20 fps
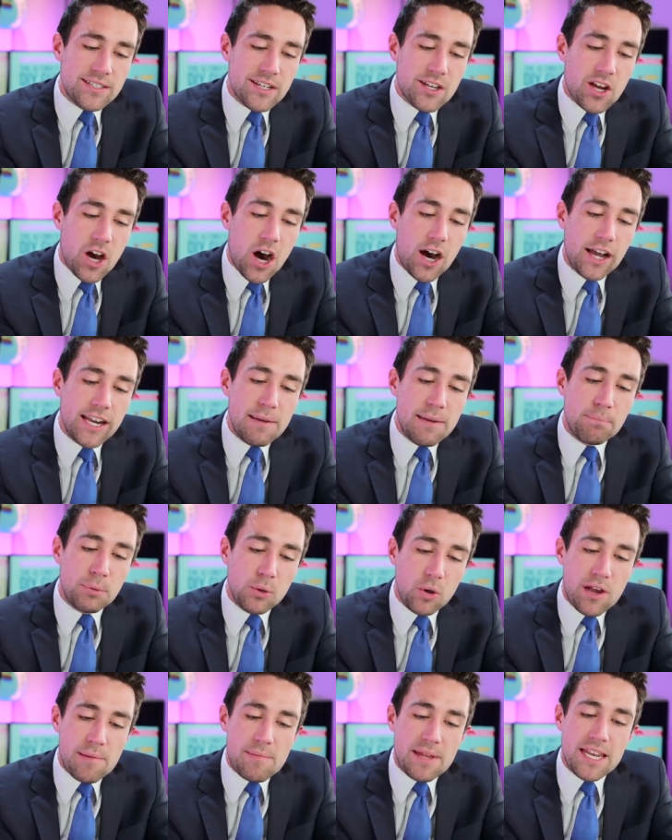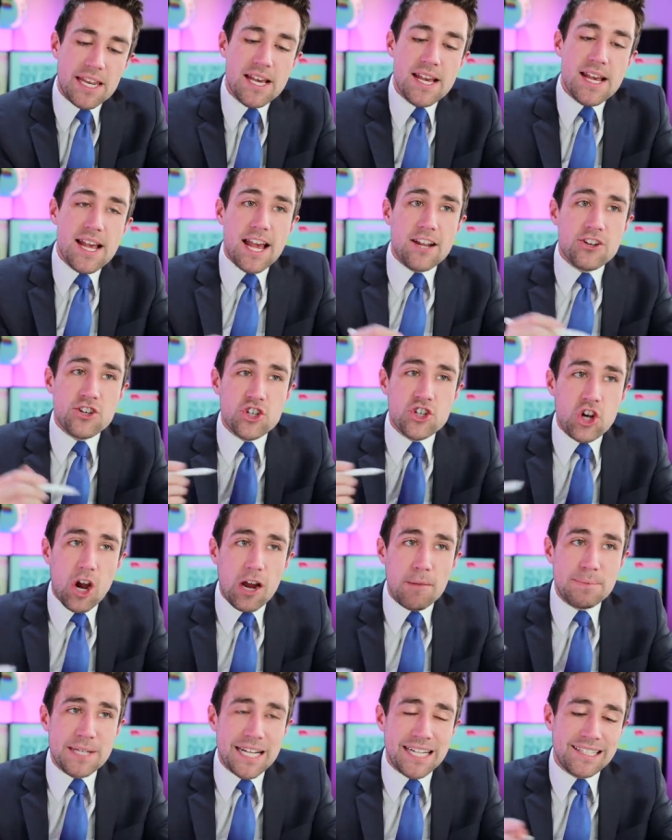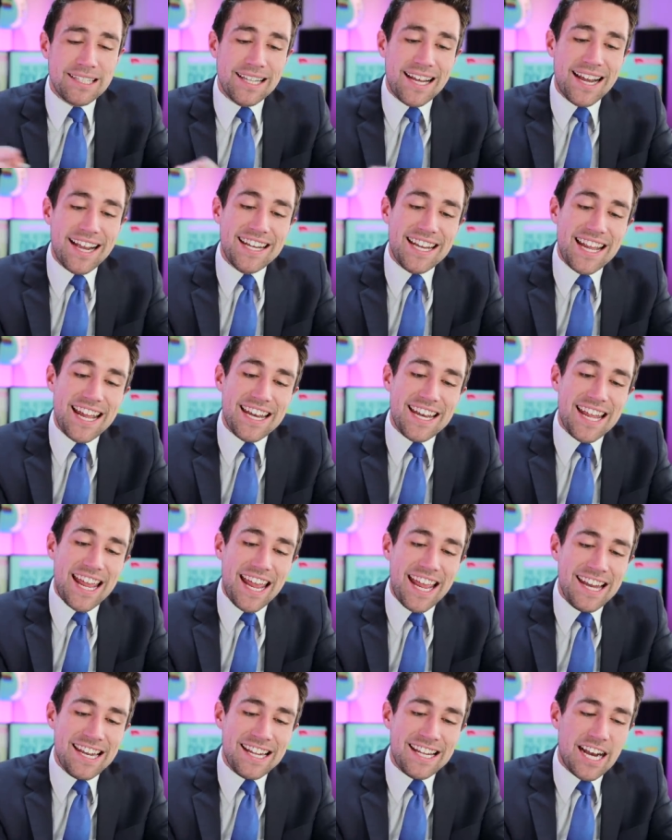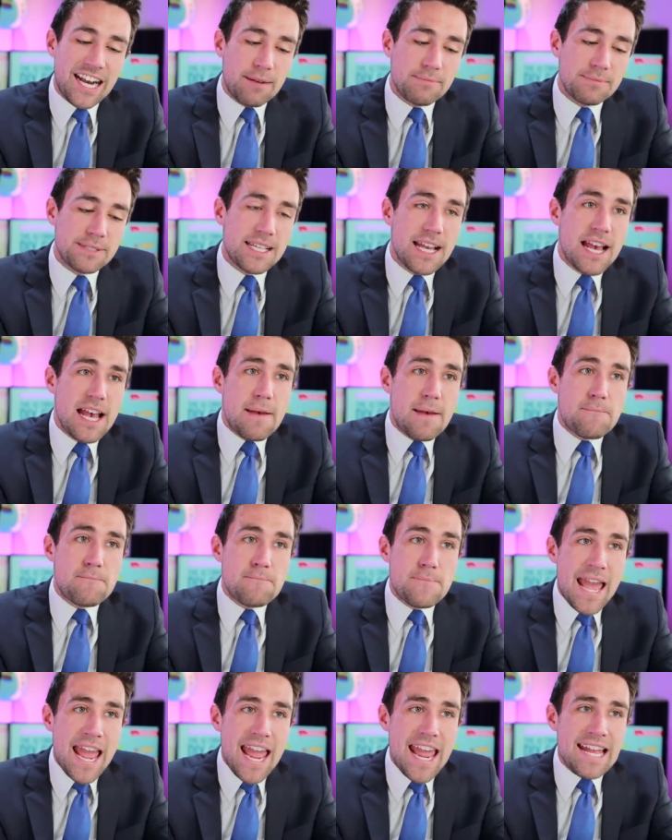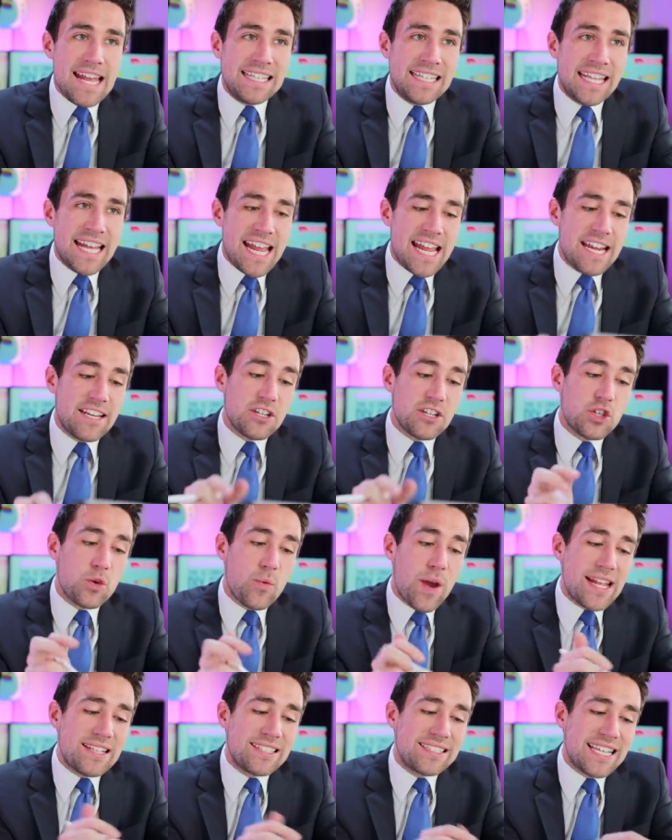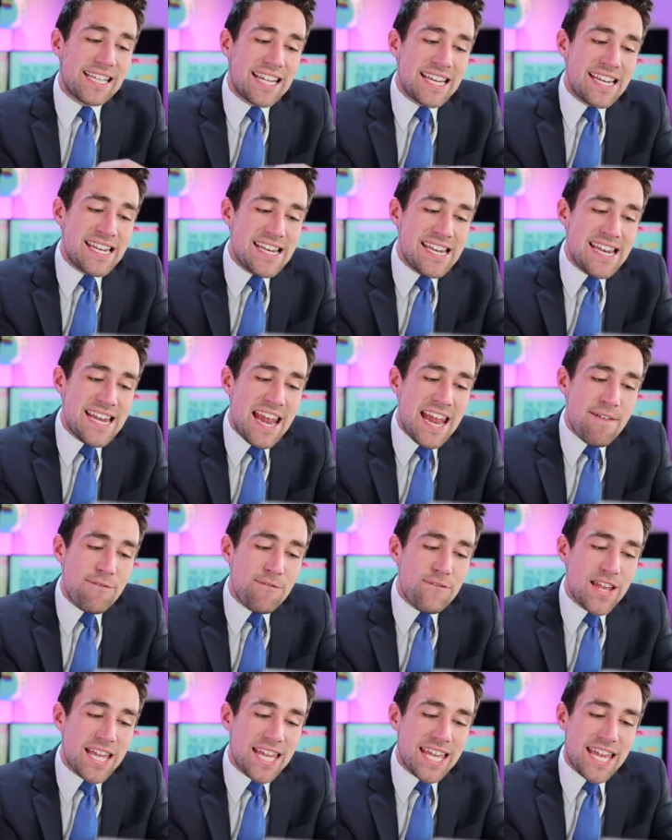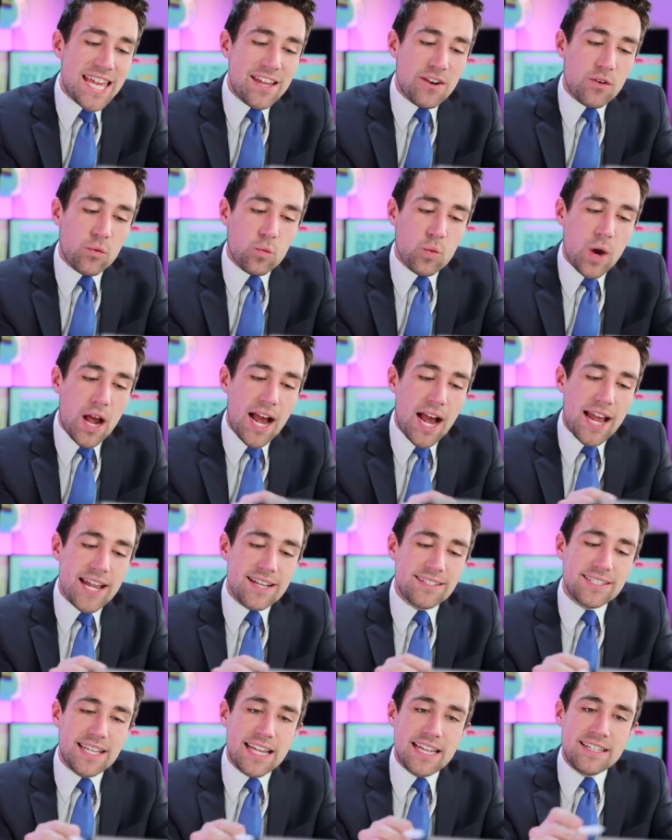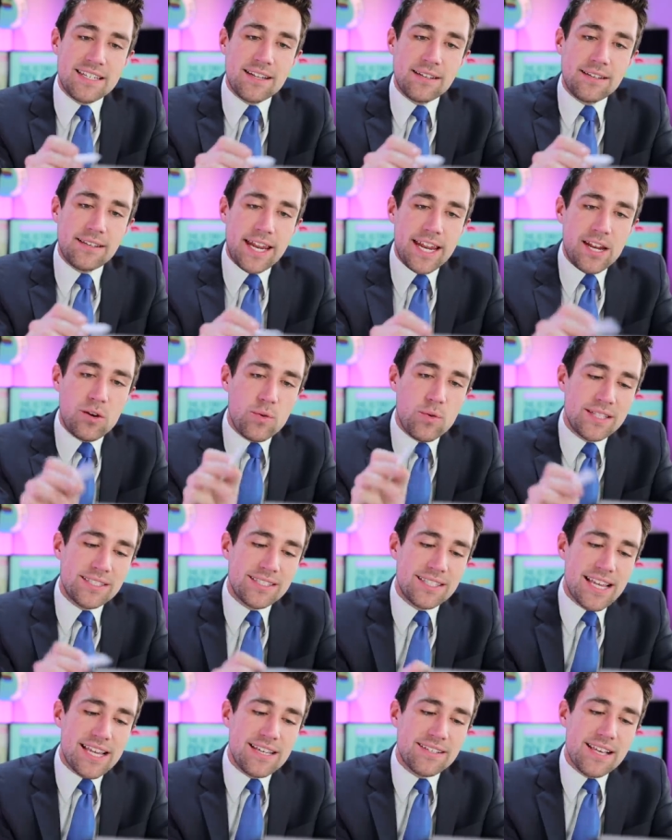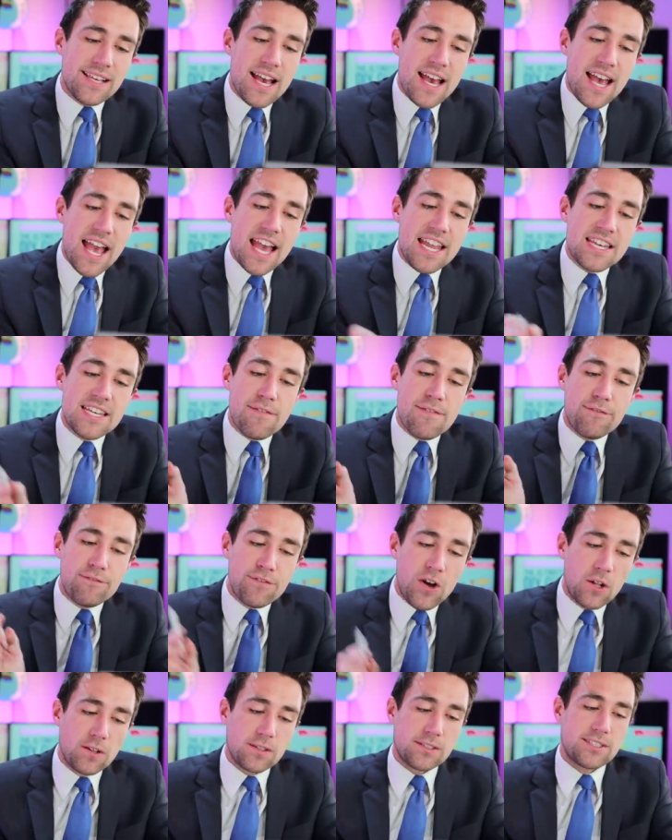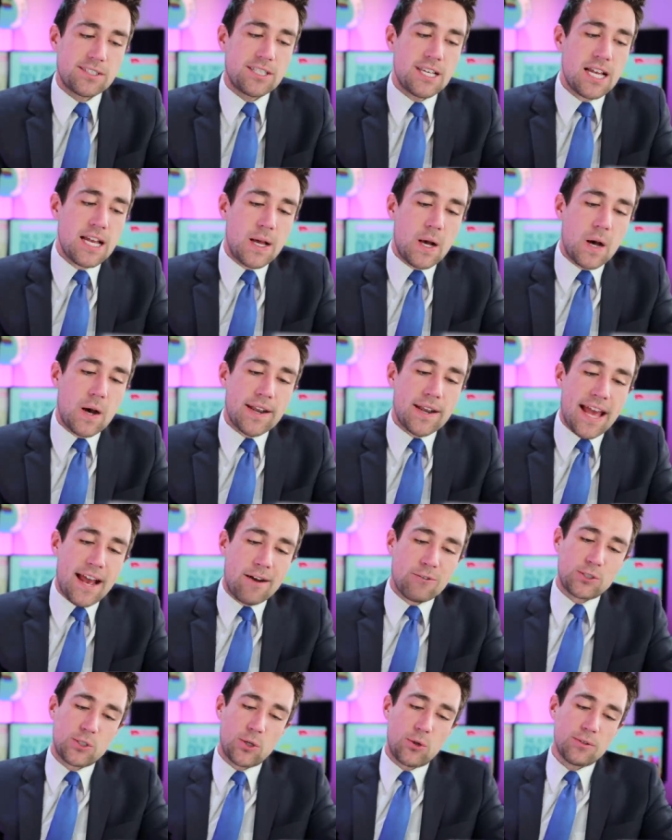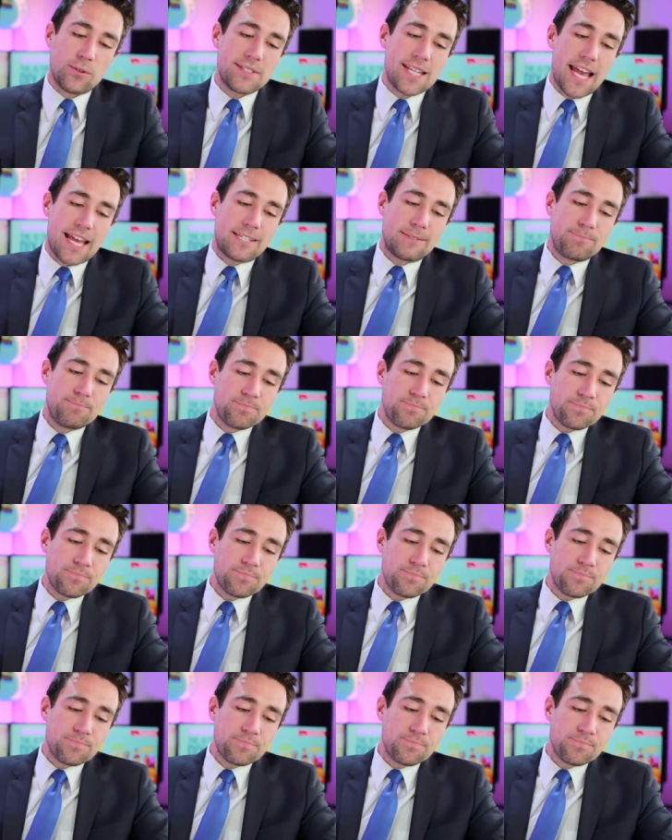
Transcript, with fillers: in unemployment and sharp decline in incomes may lead to a significant rise in delinquencies and defaults on household debt.